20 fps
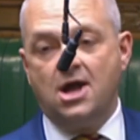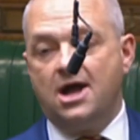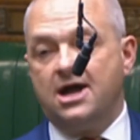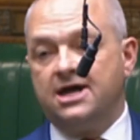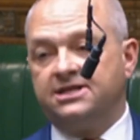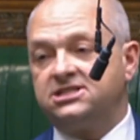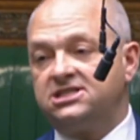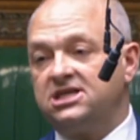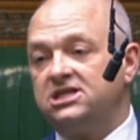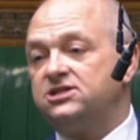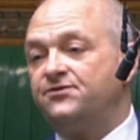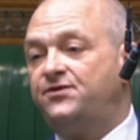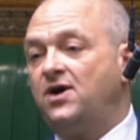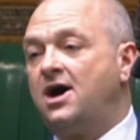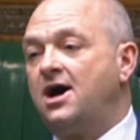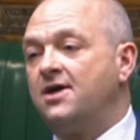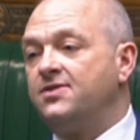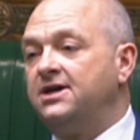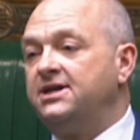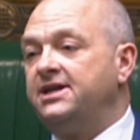A
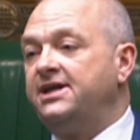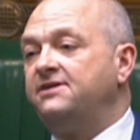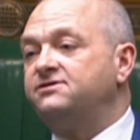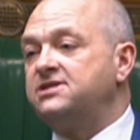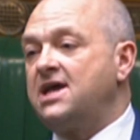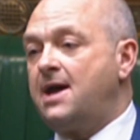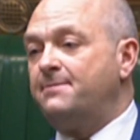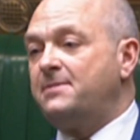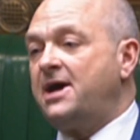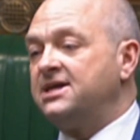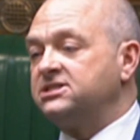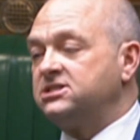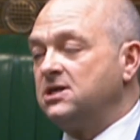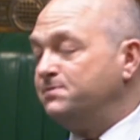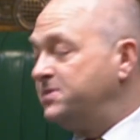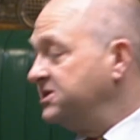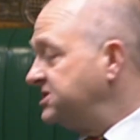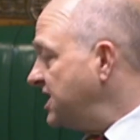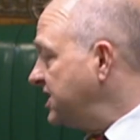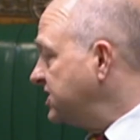ceasefire that leaves Hamas in
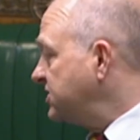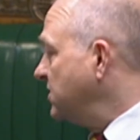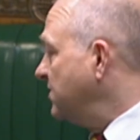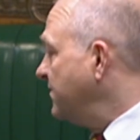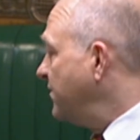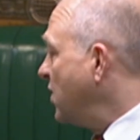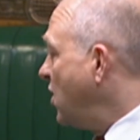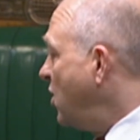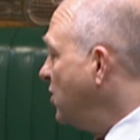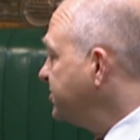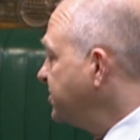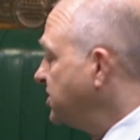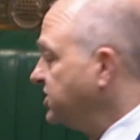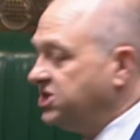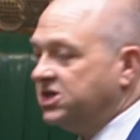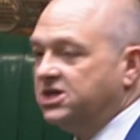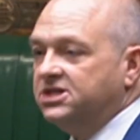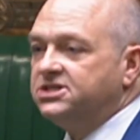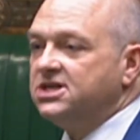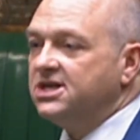possession of the
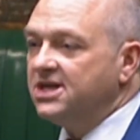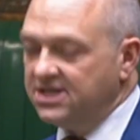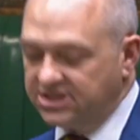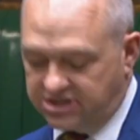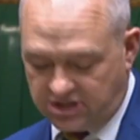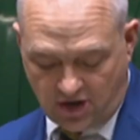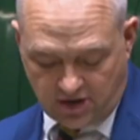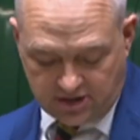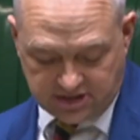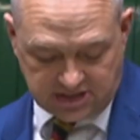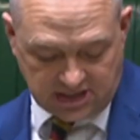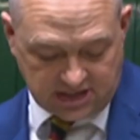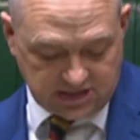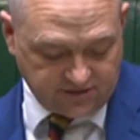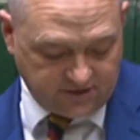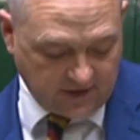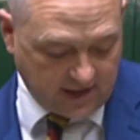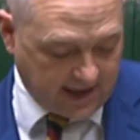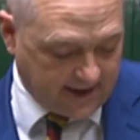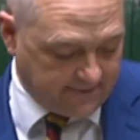hostages is no
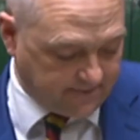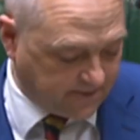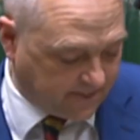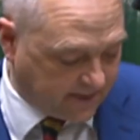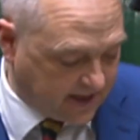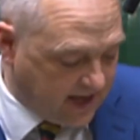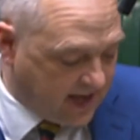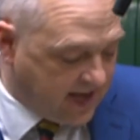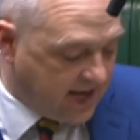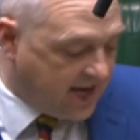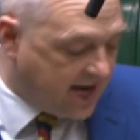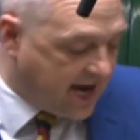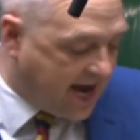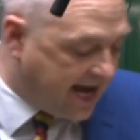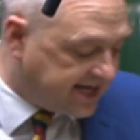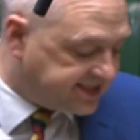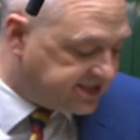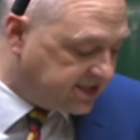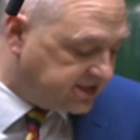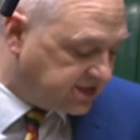ceasefire. It
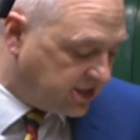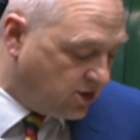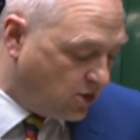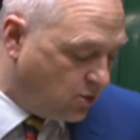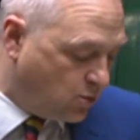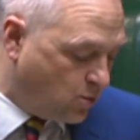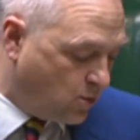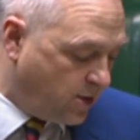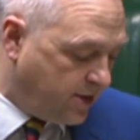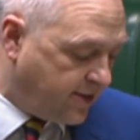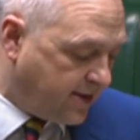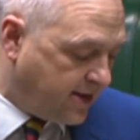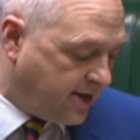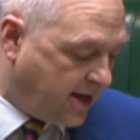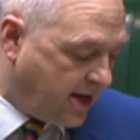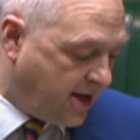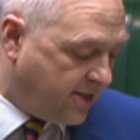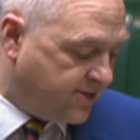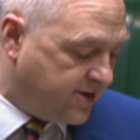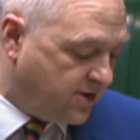has to deal with
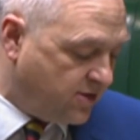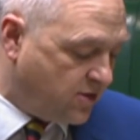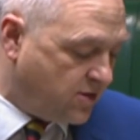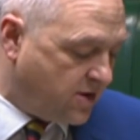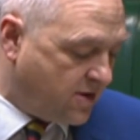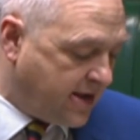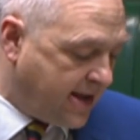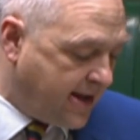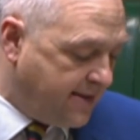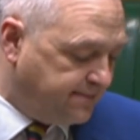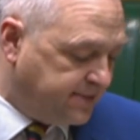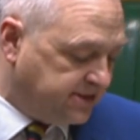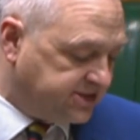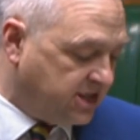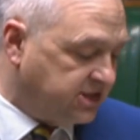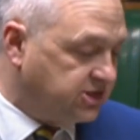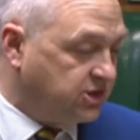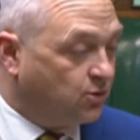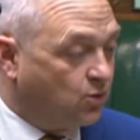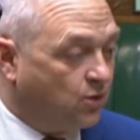the
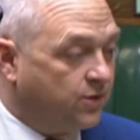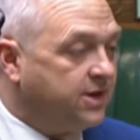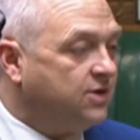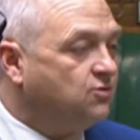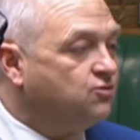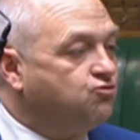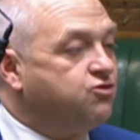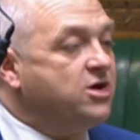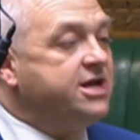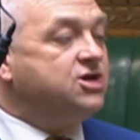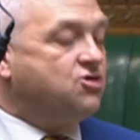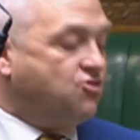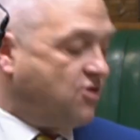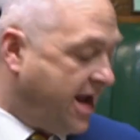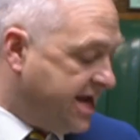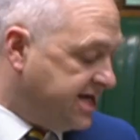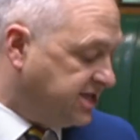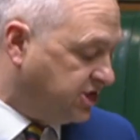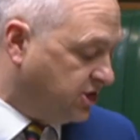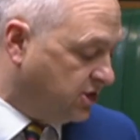imposition or the
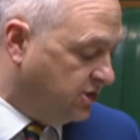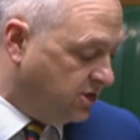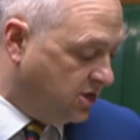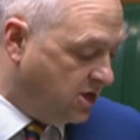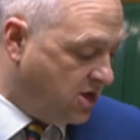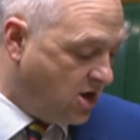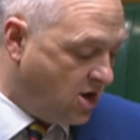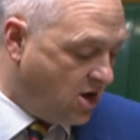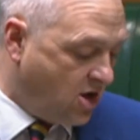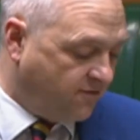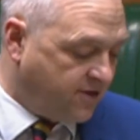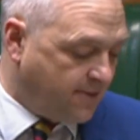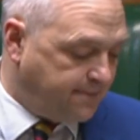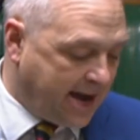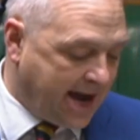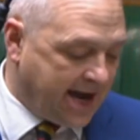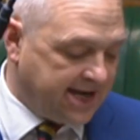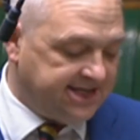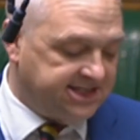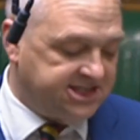recreation of a
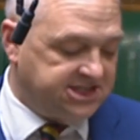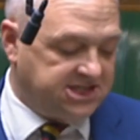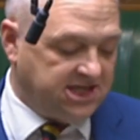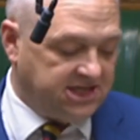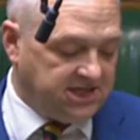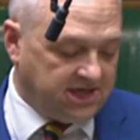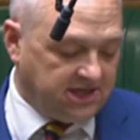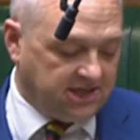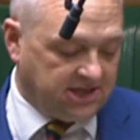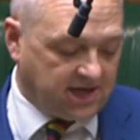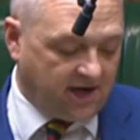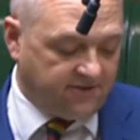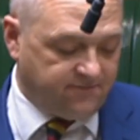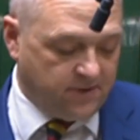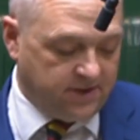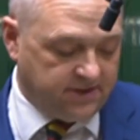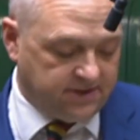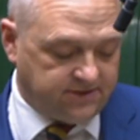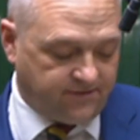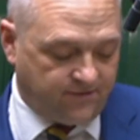Palestinian
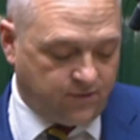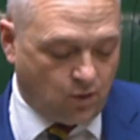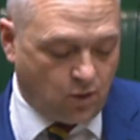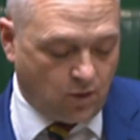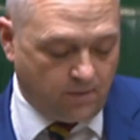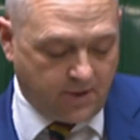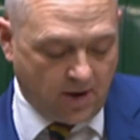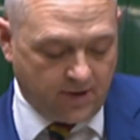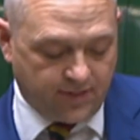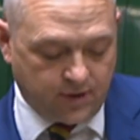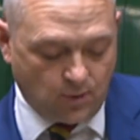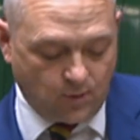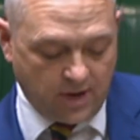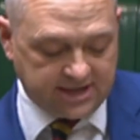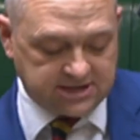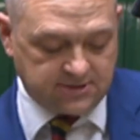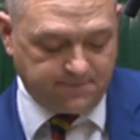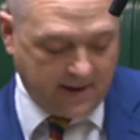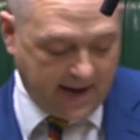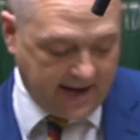government for both the
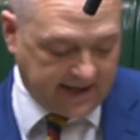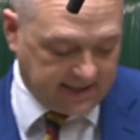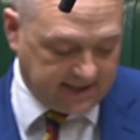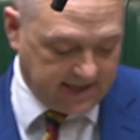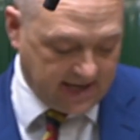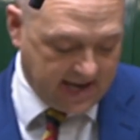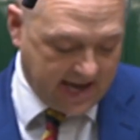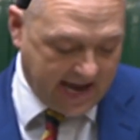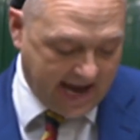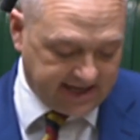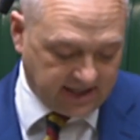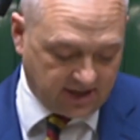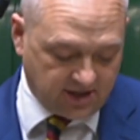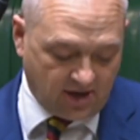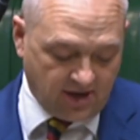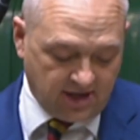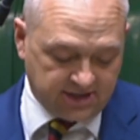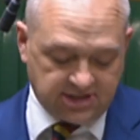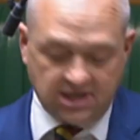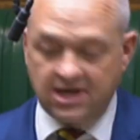West Bank and
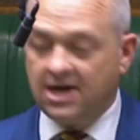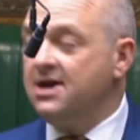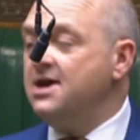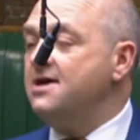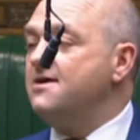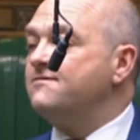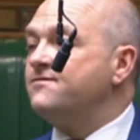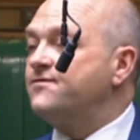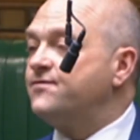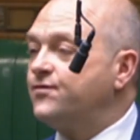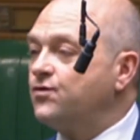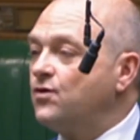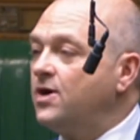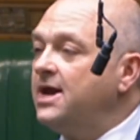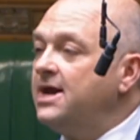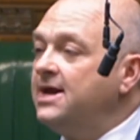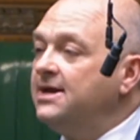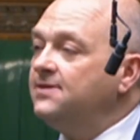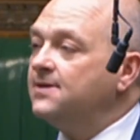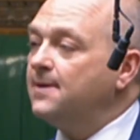Gaza,
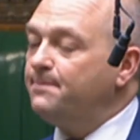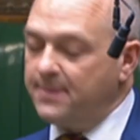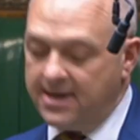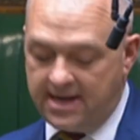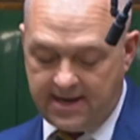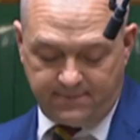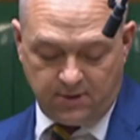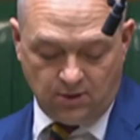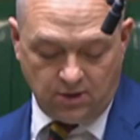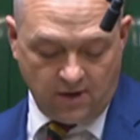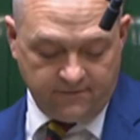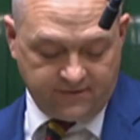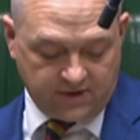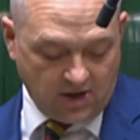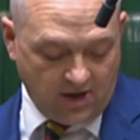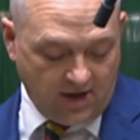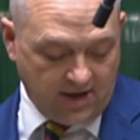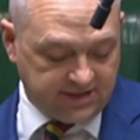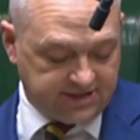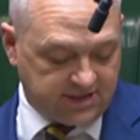freeing the people of
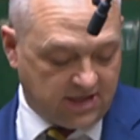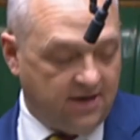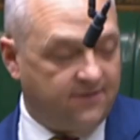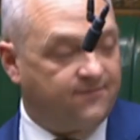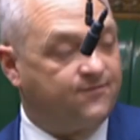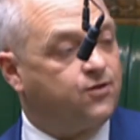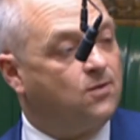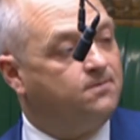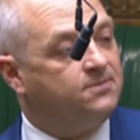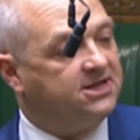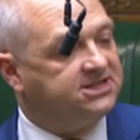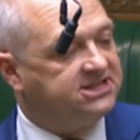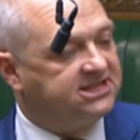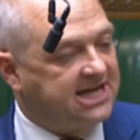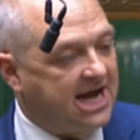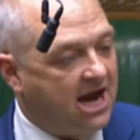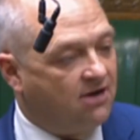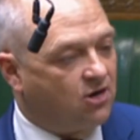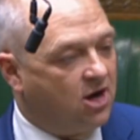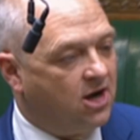Gaza from the
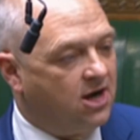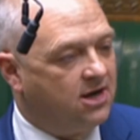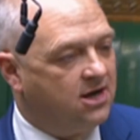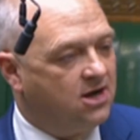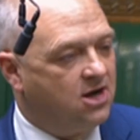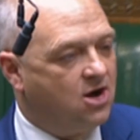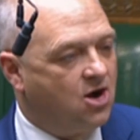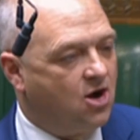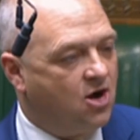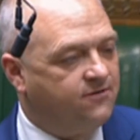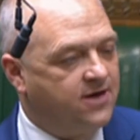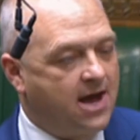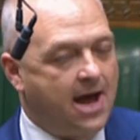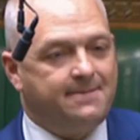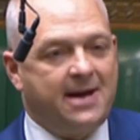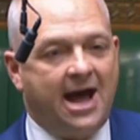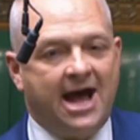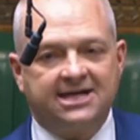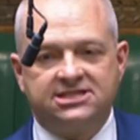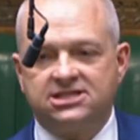terror of
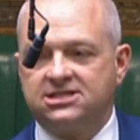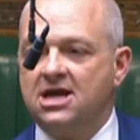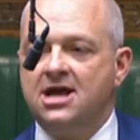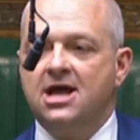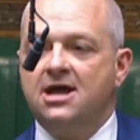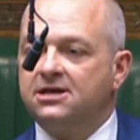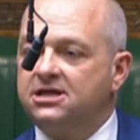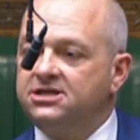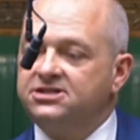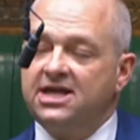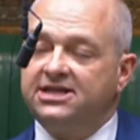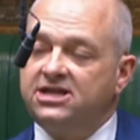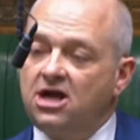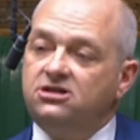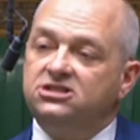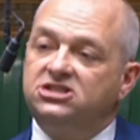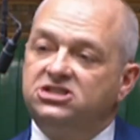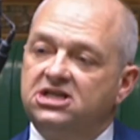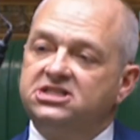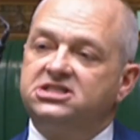Hamas. Because they
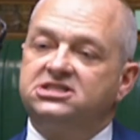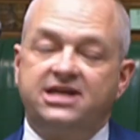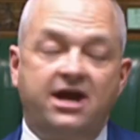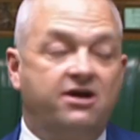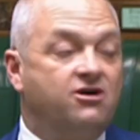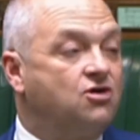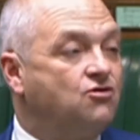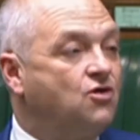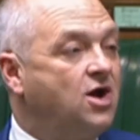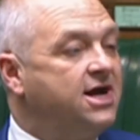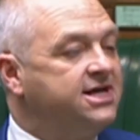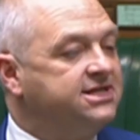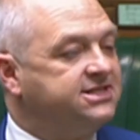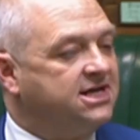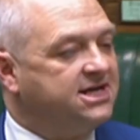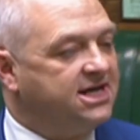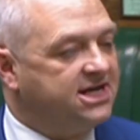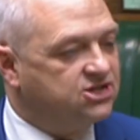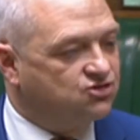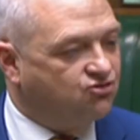don't just terrorise
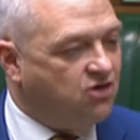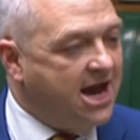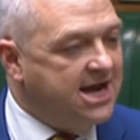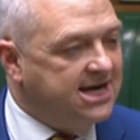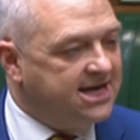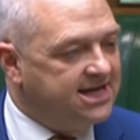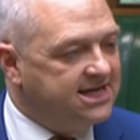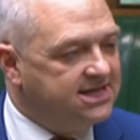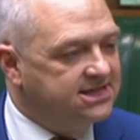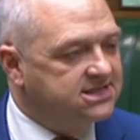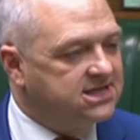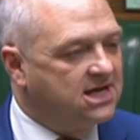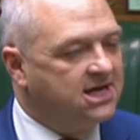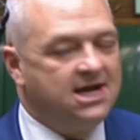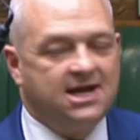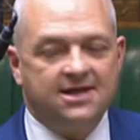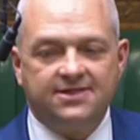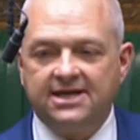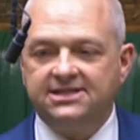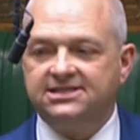Israelis,
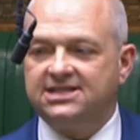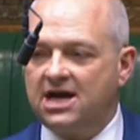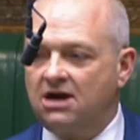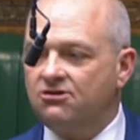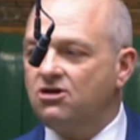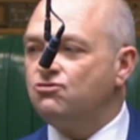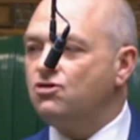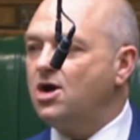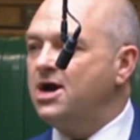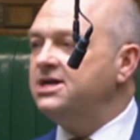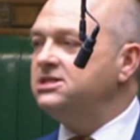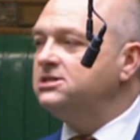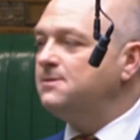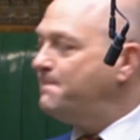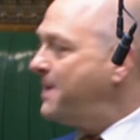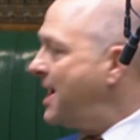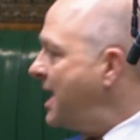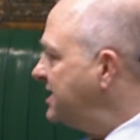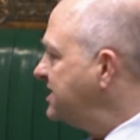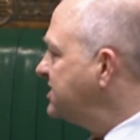they terrorise
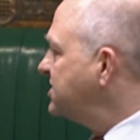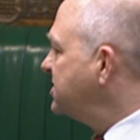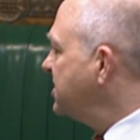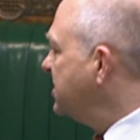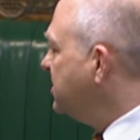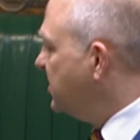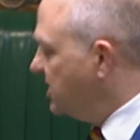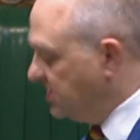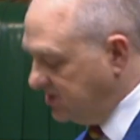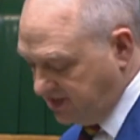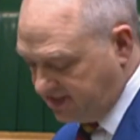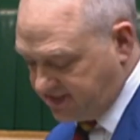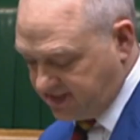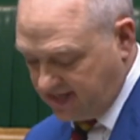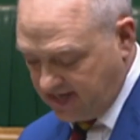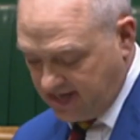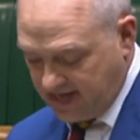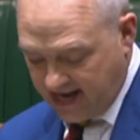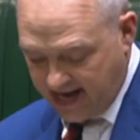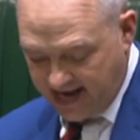Palestinians
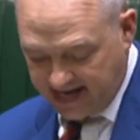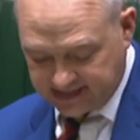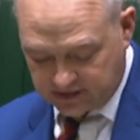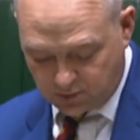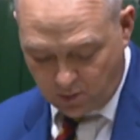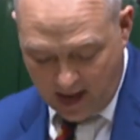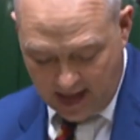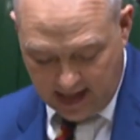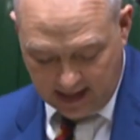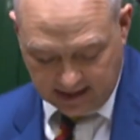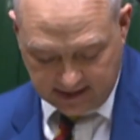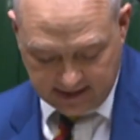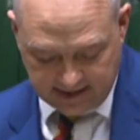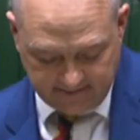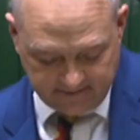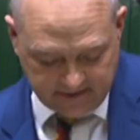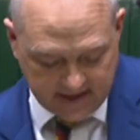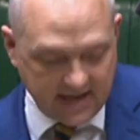as well.